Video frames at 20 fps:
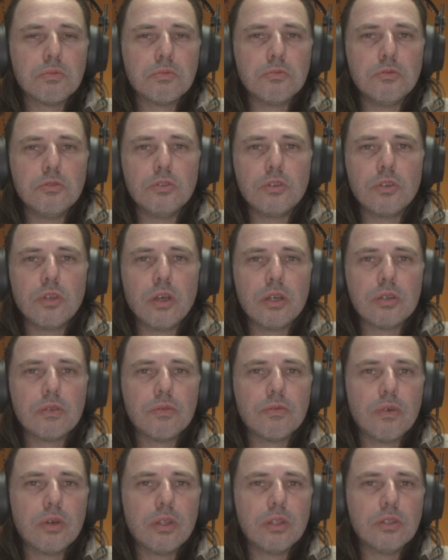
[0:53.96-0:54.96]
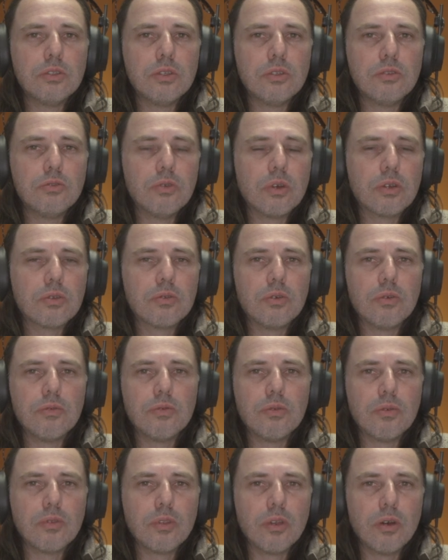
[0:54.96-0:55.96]
usually classified as a director of
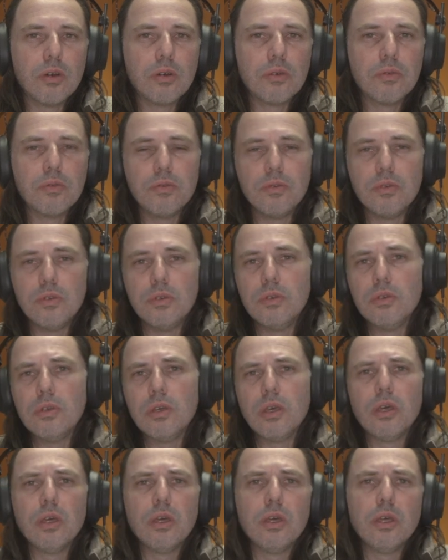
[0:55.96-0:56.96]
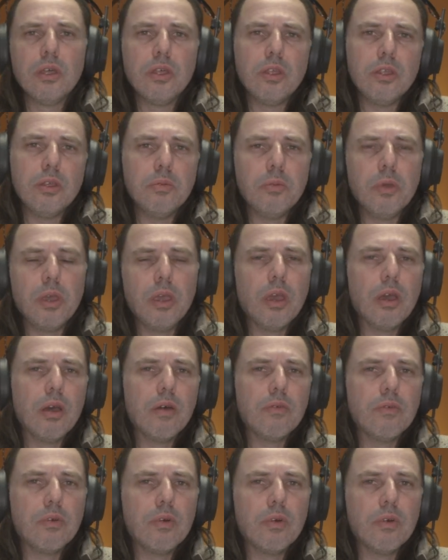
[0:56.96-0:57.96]
photography. You may
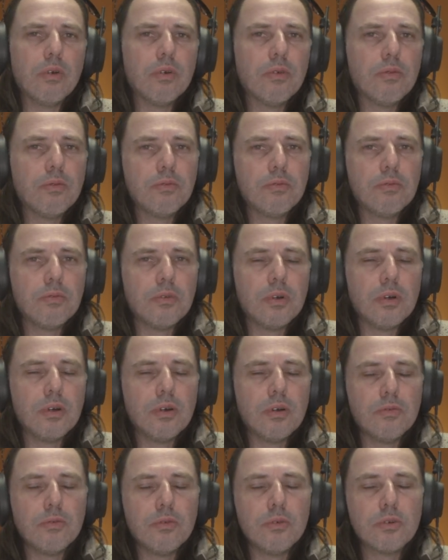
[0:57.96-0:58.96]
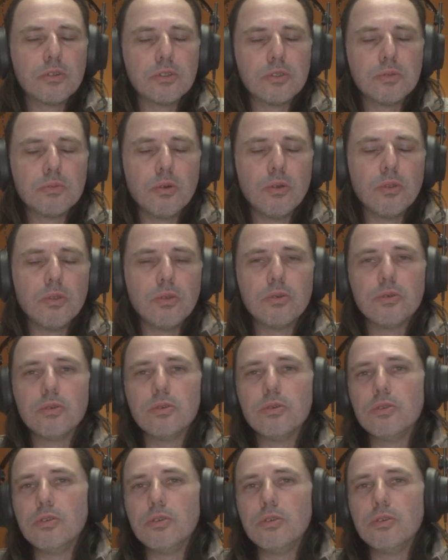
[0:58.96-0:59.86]
have a focus puller,